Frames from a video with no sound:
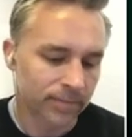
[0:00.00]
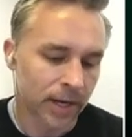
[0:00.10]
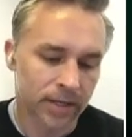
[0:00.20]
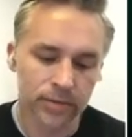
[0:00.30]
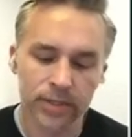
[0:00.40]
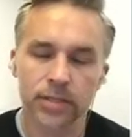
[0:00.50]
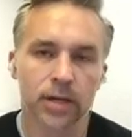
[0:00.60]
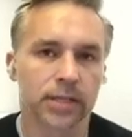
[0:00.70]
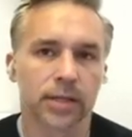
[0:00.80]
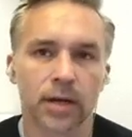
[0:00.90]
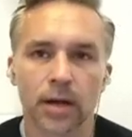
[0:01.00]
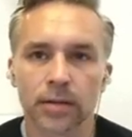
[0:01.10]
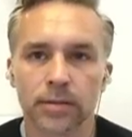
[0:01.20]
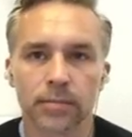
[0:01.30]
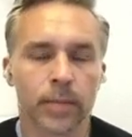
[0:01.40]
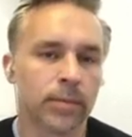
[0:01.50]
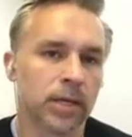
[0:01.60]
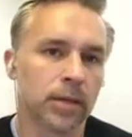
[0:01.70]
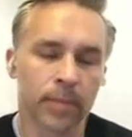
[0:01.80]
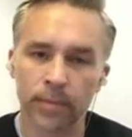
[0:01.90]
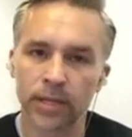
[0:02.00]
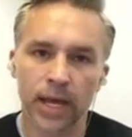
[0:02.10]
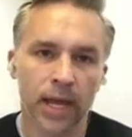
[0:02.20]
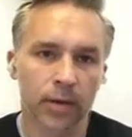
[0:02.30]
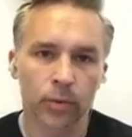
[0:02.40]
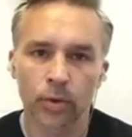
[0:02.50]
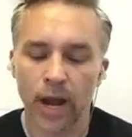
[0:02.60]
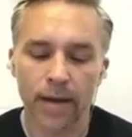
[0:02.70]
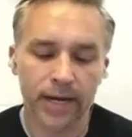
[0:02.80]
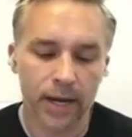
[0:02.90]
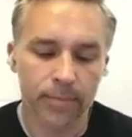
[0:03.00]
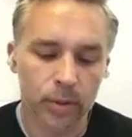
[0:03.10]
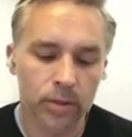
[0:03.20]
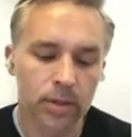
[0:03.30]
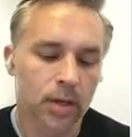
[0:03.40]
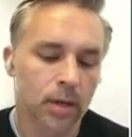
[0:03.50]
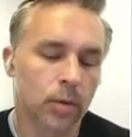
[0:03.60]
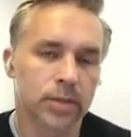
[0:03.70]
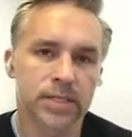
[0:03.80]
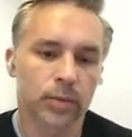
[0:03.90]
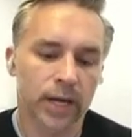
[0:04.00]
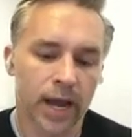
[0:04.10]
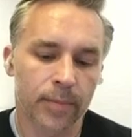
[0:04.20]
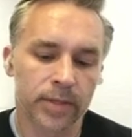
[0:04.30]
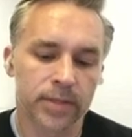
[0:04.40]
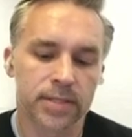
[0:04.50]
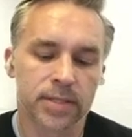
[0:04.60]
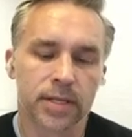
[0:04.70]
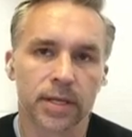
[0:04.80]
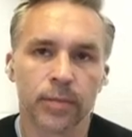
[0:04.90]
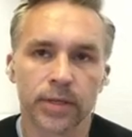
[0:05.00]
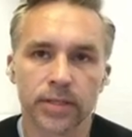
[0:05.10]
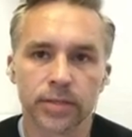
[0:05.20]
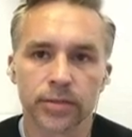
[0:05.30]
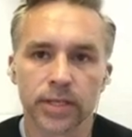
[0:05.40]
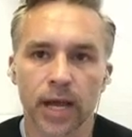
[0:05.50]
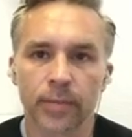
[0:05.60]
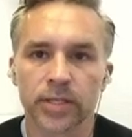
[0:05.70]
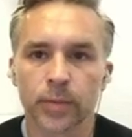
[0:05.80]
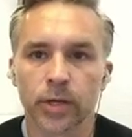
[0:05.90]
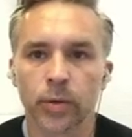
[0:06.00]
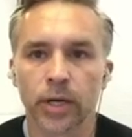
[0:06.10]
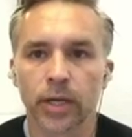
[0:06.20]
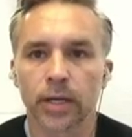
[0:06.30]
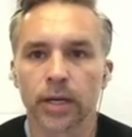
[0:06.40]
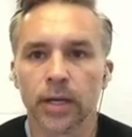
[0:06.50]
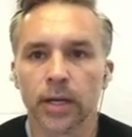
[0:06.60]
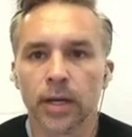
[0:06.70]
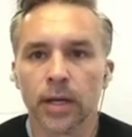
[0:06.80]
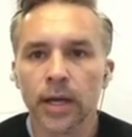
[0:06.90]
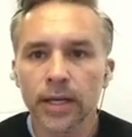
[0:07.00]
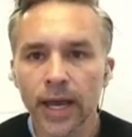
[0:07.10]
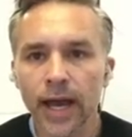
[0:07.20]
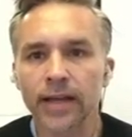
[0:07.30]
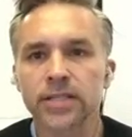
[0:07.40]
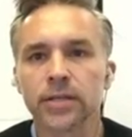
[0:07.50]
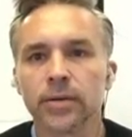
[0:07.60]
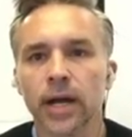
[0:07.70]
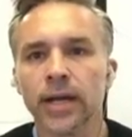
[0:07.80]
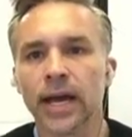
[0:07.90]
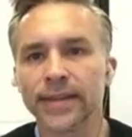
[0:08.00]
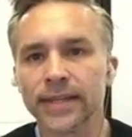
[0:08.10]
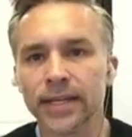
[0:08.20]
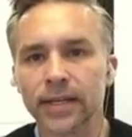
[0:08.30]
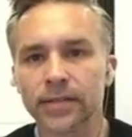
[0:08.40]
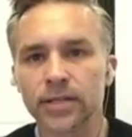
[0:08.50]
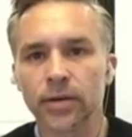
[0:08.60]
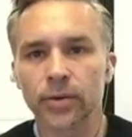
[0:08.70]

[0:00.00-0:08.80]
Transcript: I could do this all day long. Maybe it, maybe the hand will grab an apple. We'll see what happens, but this usually happens pretty quick. Yeah, so I think so.